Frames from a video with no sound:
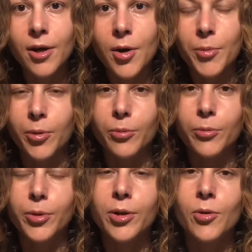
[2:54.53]
well, oh,
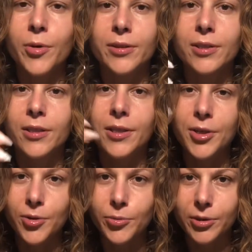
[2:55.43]
we're going to
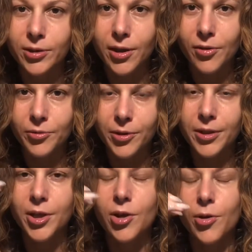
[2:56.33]
heal with self. We're going to
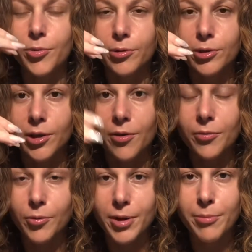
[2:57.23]
heal through self.
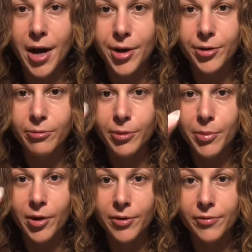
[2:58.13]
We matter. We're
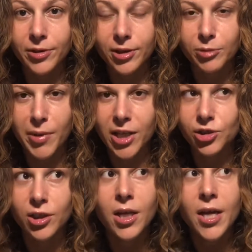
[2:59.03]
part of this
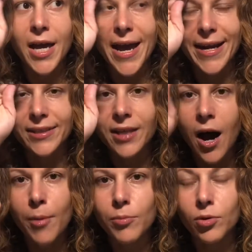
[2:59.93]
expansion. And it's
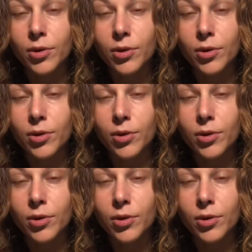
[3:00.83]
humble.